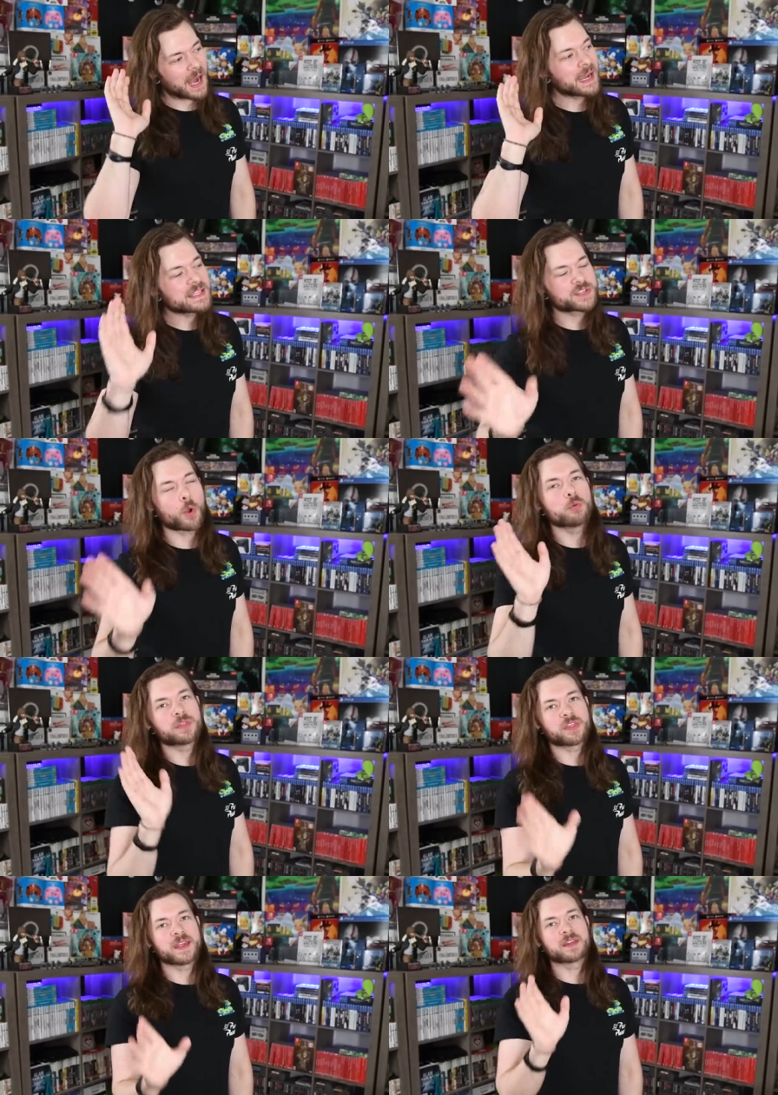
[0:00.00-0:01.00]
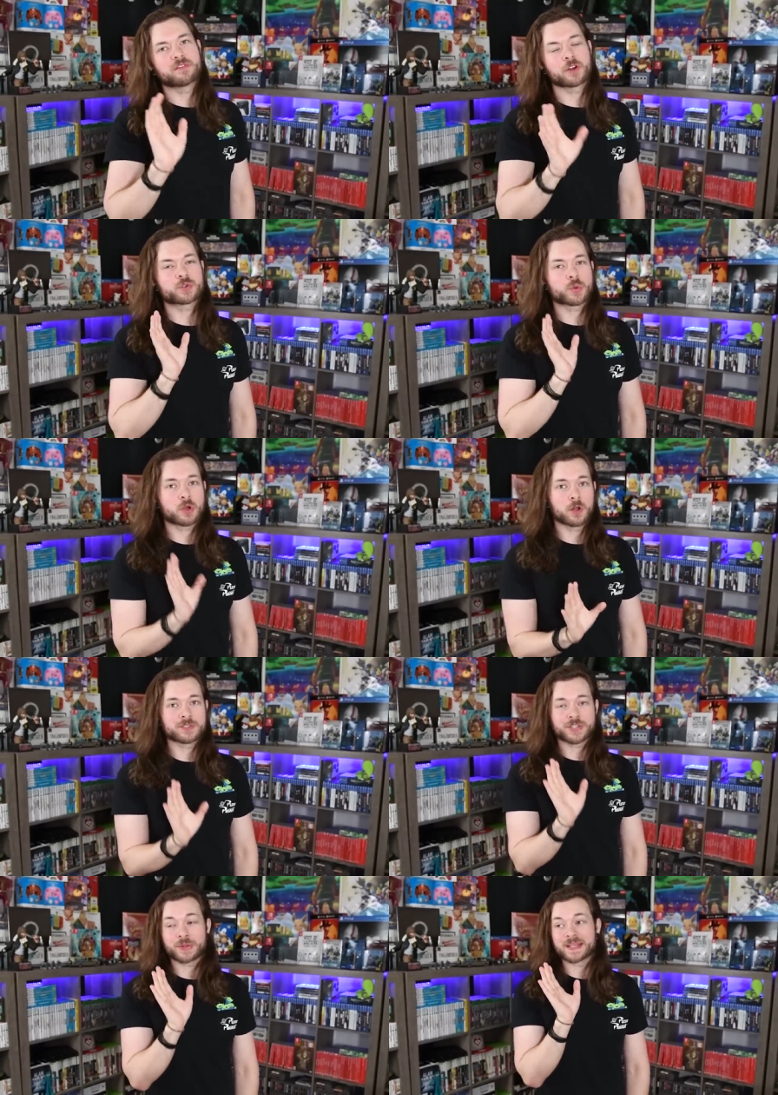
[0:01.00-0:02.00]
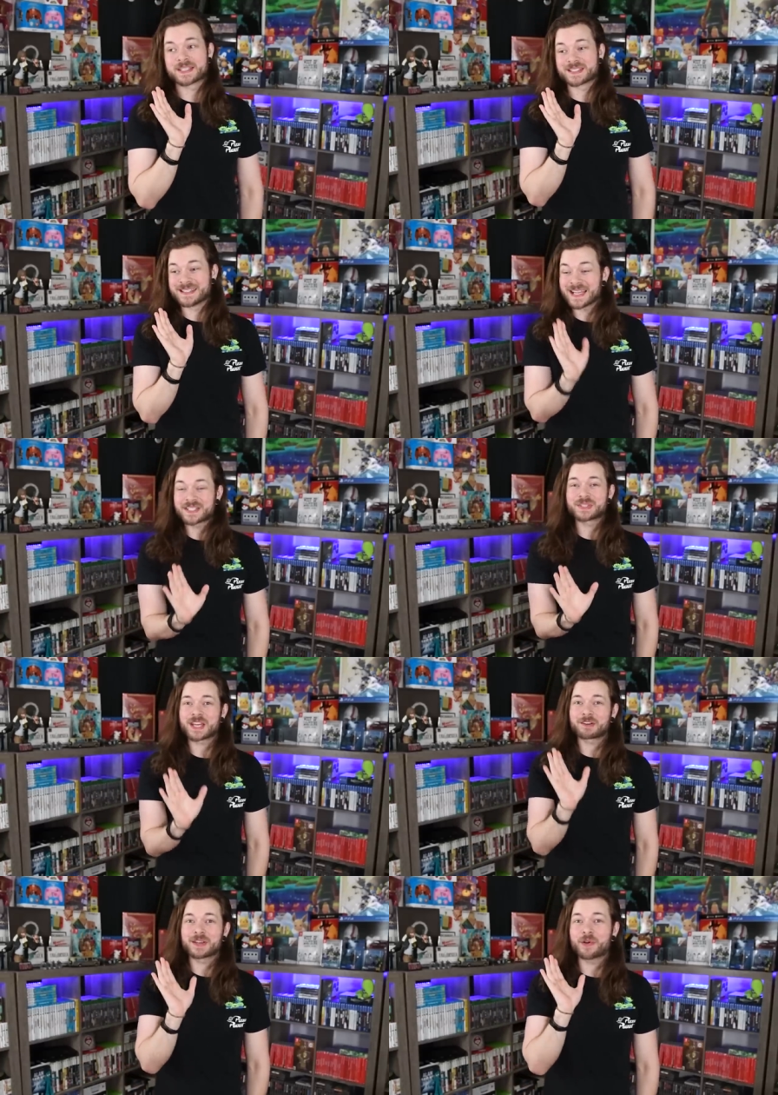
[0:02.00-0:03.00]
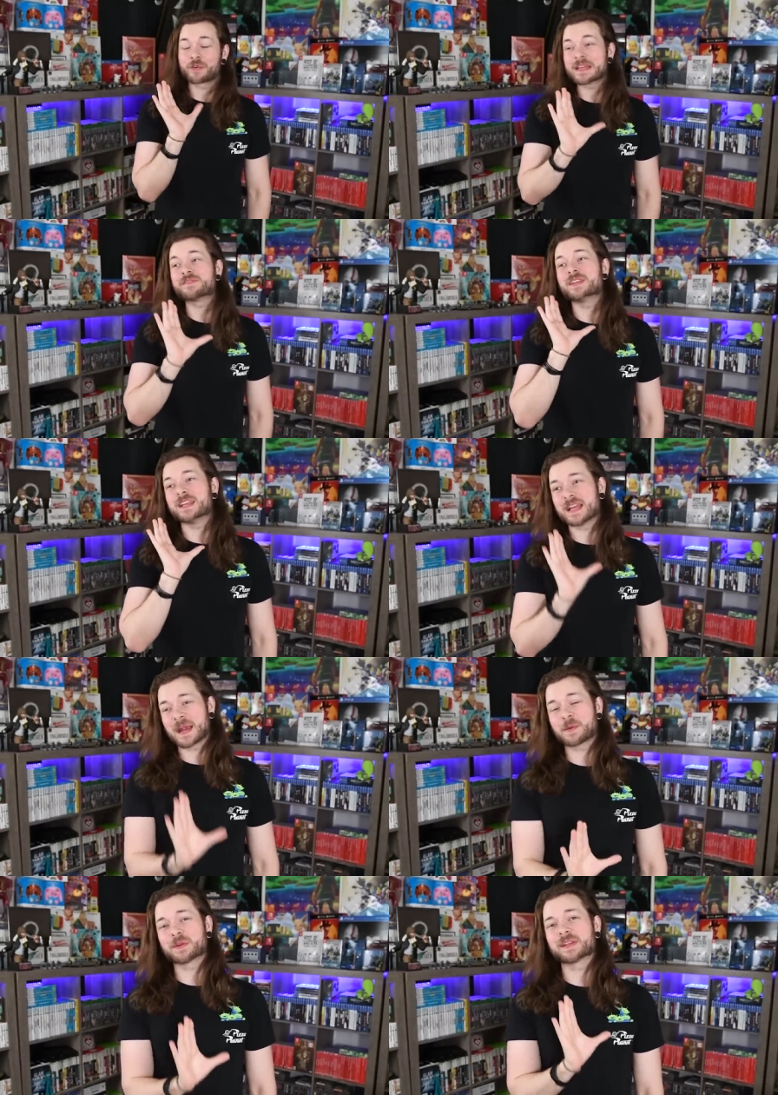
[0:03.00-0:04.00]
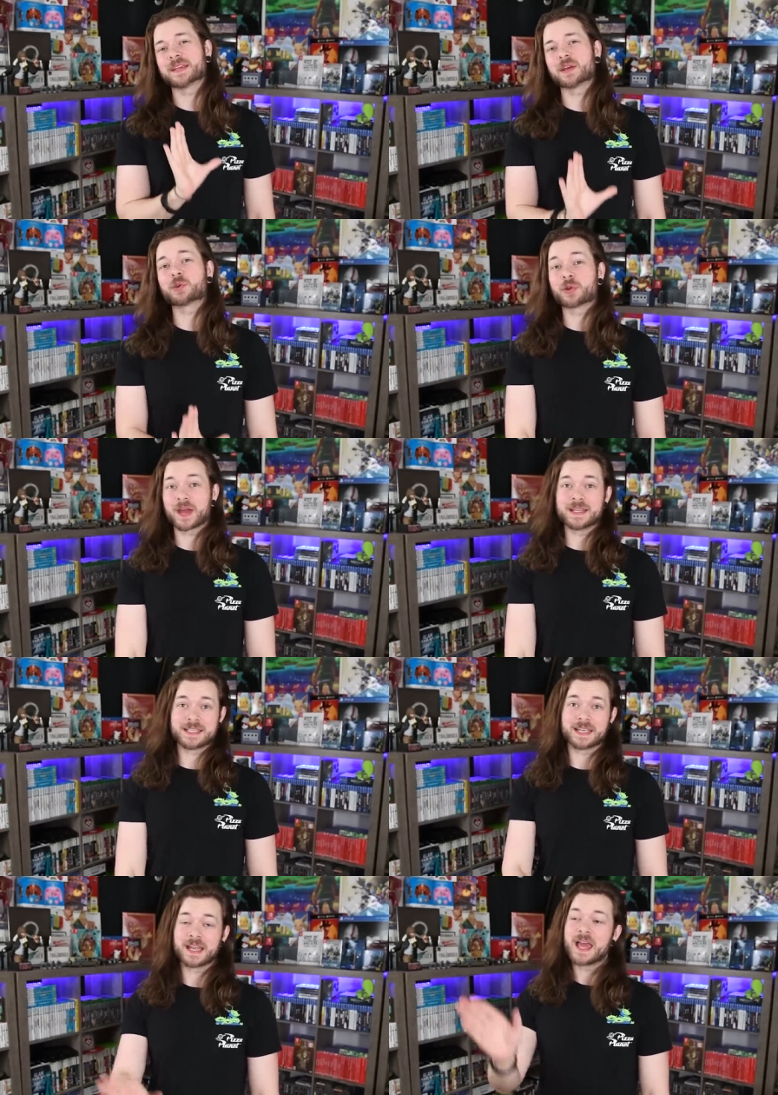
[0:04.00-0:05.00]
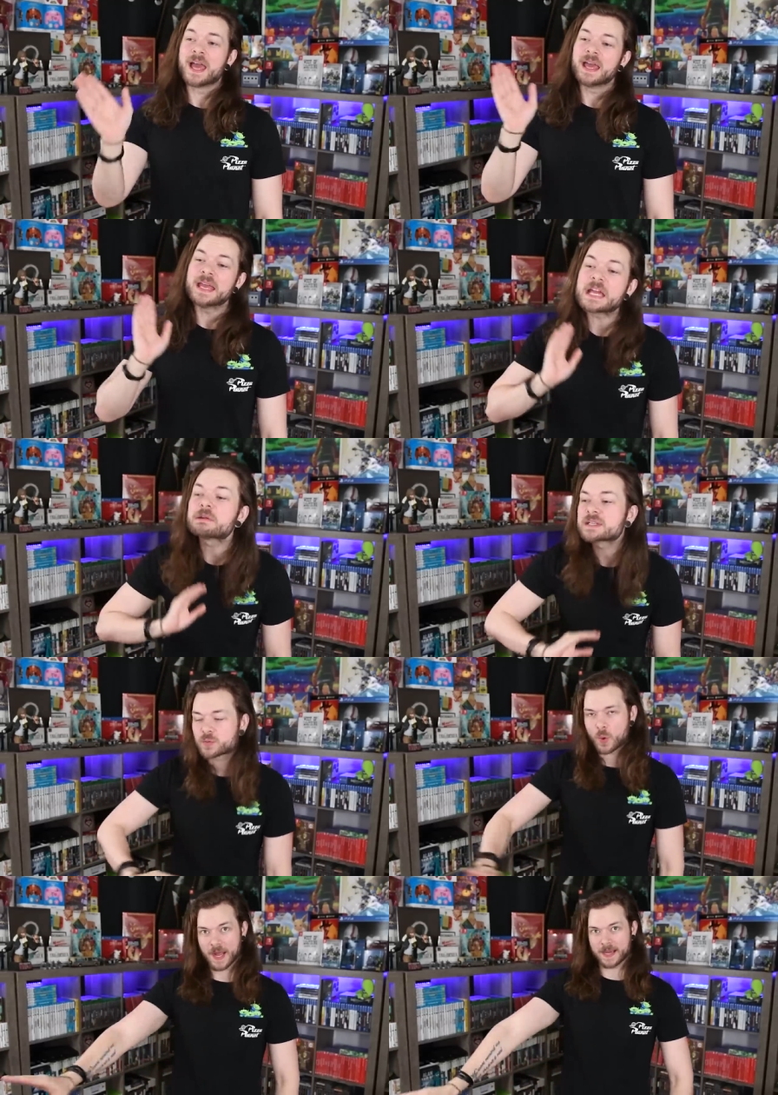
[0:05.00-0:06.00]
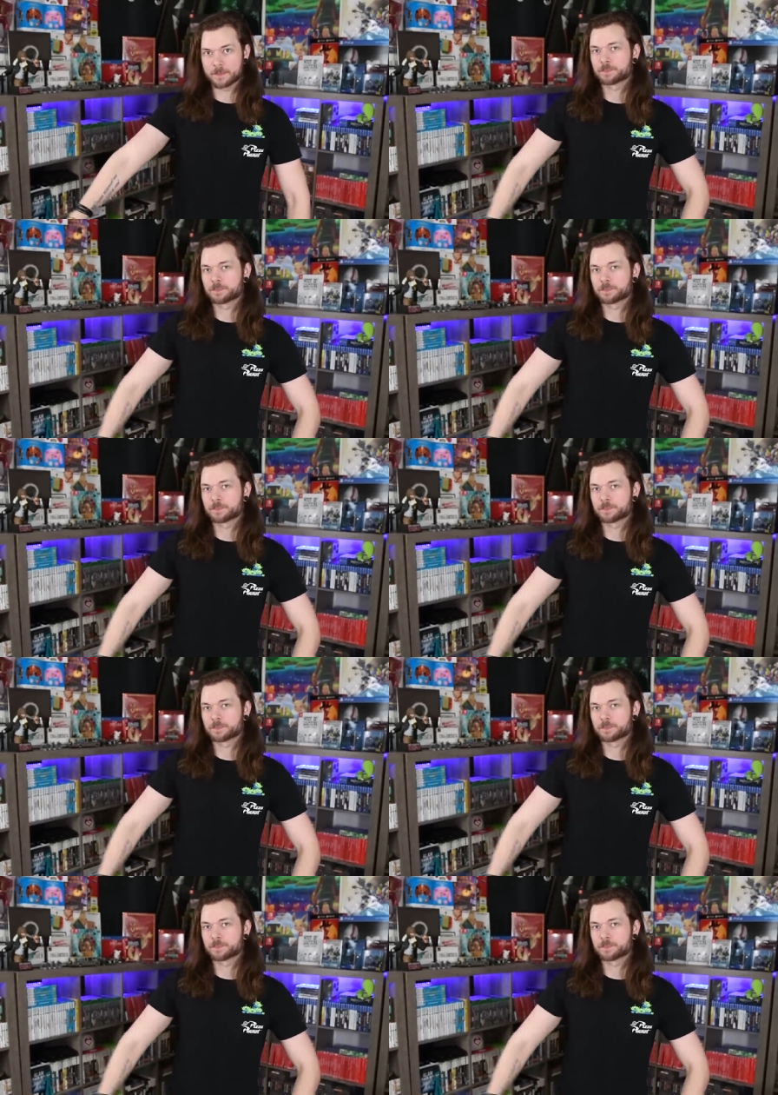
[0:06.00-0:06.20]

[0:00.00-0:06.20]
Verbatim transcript: I don't think Virtual Console is necessary or even inherently a good idea. Here is why.